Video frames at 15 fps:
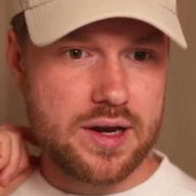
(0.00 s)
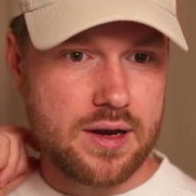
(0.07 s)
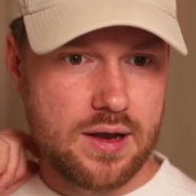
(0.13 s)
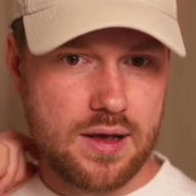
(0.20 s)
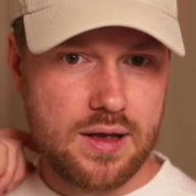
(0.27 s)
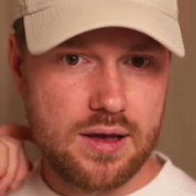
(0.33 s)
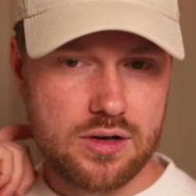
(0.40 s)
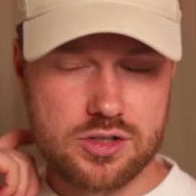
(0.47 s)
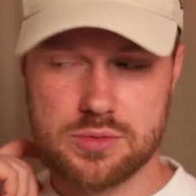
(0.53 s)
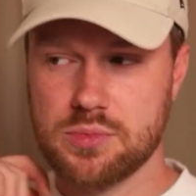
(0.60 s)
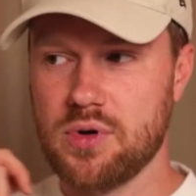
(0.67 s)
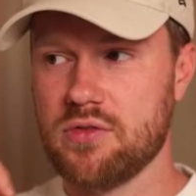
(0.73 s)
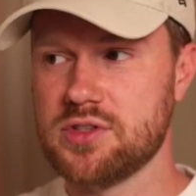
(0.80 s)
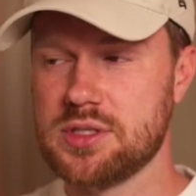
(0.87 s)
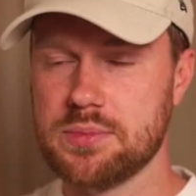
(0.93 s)
because
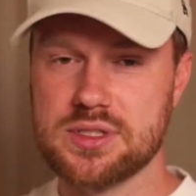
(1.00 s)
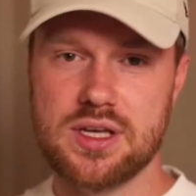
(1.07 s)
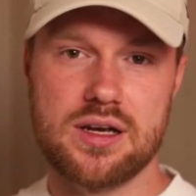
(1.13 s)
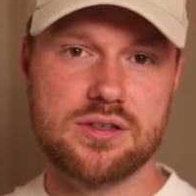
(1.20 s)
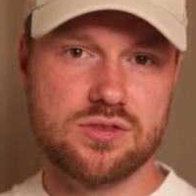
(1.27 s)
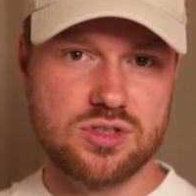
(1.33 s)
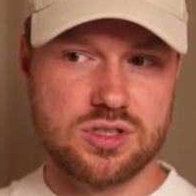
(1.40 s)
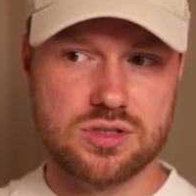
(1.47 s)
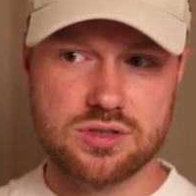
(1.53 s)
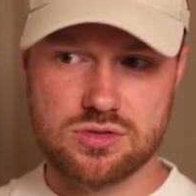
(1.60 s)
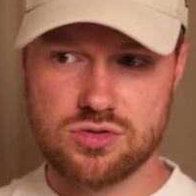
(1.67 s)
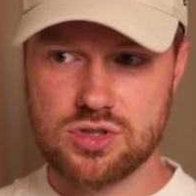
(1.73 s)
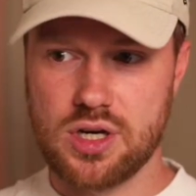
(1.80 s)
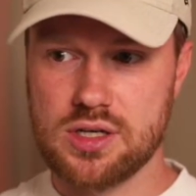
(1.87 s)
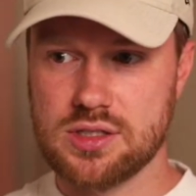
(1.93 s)
obviously Mercedes
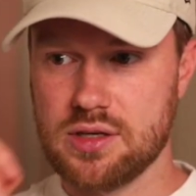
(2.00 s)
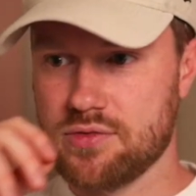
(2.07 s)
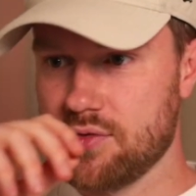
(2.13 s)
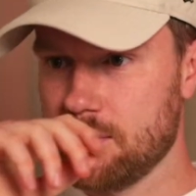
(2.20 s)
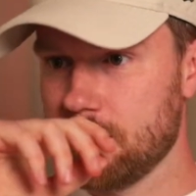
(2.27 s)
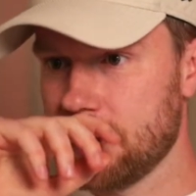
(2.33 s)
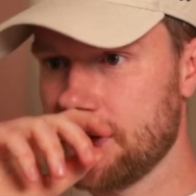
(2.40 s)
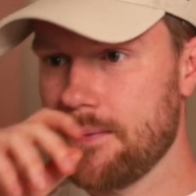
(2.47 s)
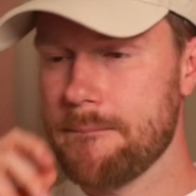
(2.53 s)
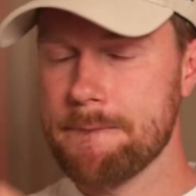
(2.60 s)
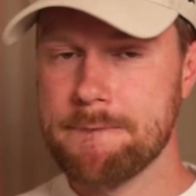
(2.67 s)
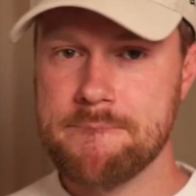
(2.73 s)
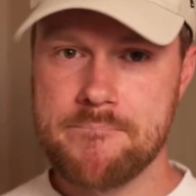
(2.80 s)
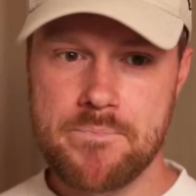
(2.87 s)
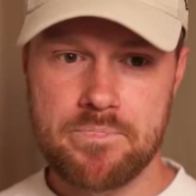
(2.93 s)
changed their front wing.
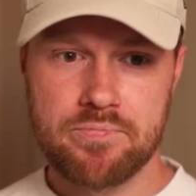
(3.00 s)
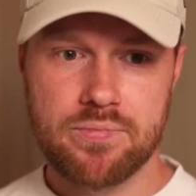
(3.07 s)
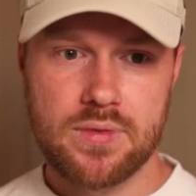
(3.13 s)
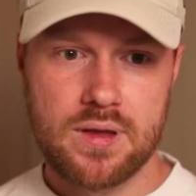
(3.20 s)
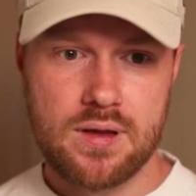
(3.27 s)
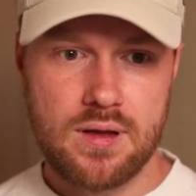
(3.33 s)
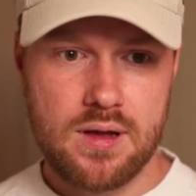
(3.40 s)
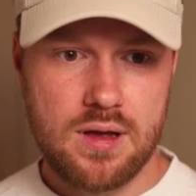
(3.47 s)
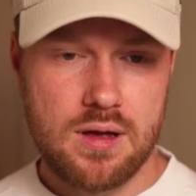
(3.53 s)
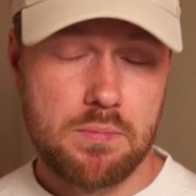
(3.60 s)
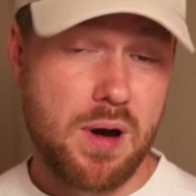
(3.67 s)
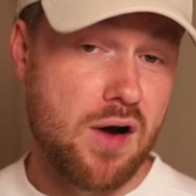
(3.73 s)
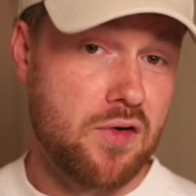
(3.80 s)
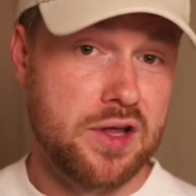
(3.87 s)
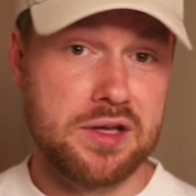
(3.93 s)

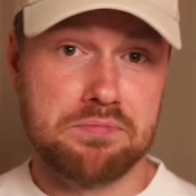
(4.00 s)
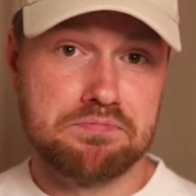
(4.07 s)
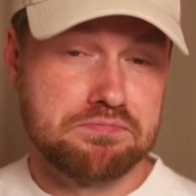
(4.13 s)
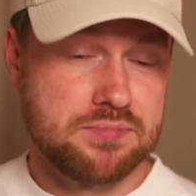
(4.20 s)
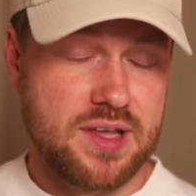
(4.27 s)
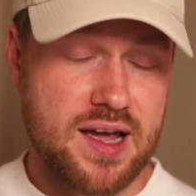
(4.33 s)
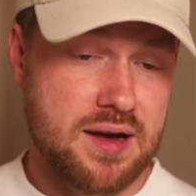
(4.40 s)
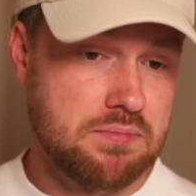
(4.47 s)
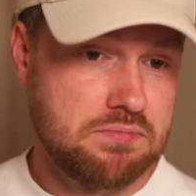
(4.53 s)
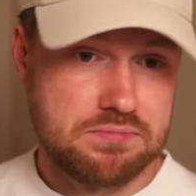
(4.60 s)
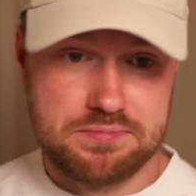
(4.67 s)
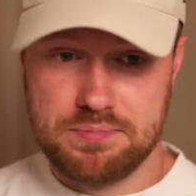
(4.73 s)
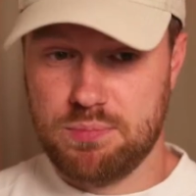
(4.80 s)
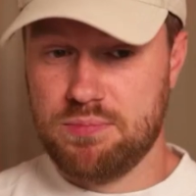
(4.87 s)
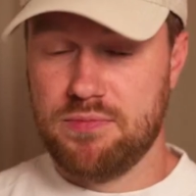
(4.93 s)
Apparently, yeah,
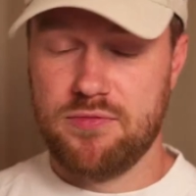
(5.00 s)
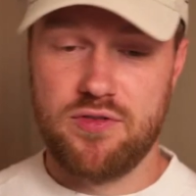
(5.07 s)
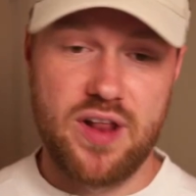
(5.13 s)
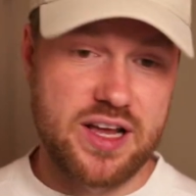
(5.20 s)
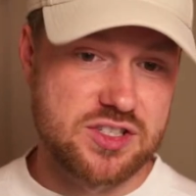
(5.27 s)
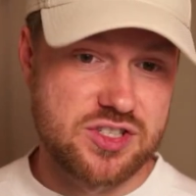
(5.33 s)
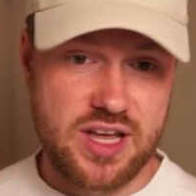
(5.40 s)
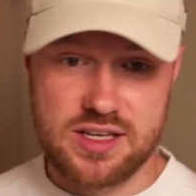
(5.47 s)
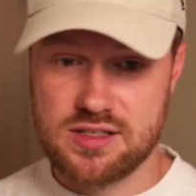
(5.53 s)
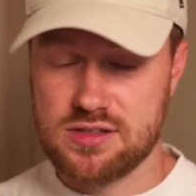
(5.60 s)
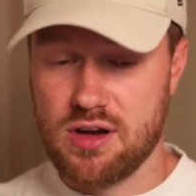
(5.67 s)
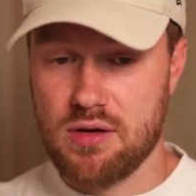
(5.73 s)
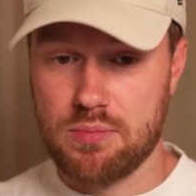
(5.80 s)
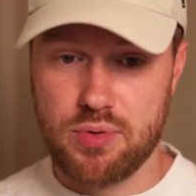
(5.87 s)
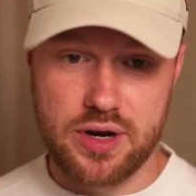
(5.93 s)
flex tests
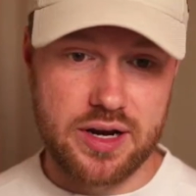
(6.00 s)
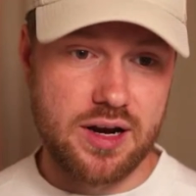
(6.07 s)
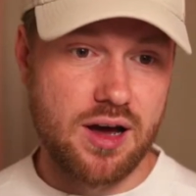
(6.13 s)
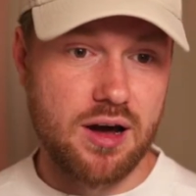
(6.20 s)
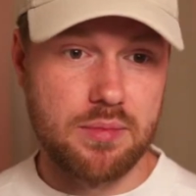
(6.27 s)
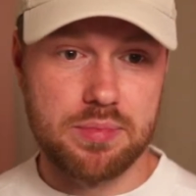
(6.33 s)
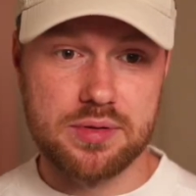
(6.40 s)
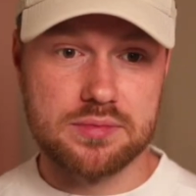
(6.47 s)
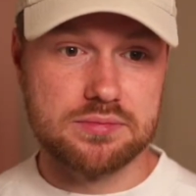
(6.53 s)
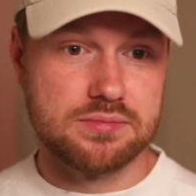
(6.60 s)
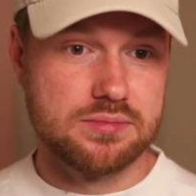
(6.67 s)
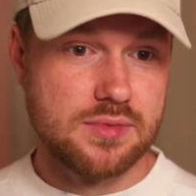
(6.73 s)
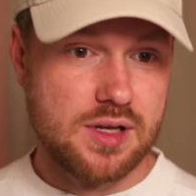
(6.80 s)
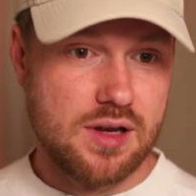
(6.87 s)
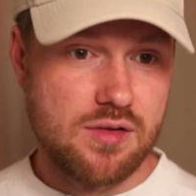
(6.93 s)
aren't bringing it up, and
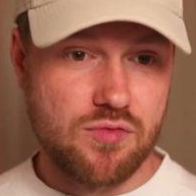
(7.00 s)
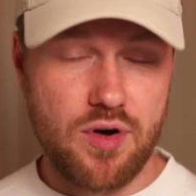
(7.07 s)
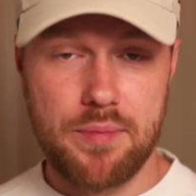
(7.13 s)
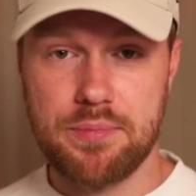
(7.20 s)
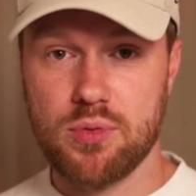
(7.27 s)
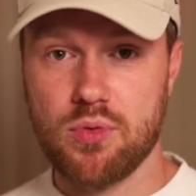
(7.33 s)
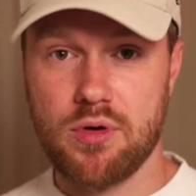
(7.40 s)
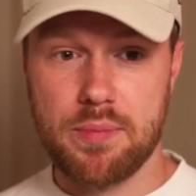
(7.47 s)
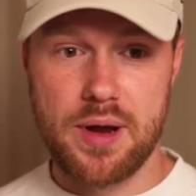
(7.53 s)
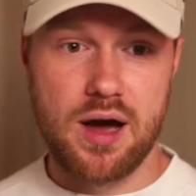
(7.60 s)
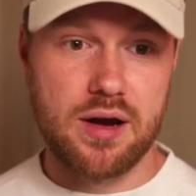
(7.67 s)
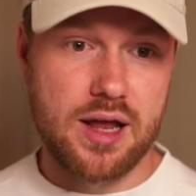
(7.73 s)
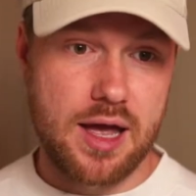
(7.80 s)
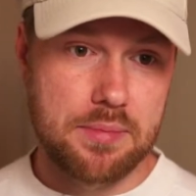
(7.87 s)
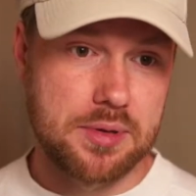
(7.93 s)
Red Bull are a bit
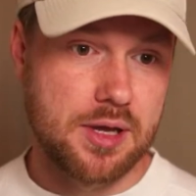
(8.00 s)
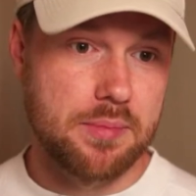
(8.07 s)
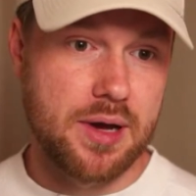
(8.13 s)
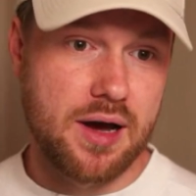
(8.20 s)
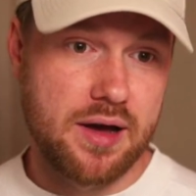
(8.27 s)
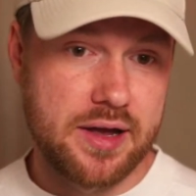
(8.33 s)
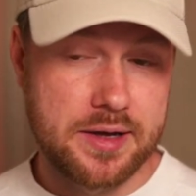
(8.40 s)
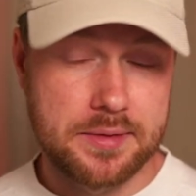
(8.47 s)
unhappy about it.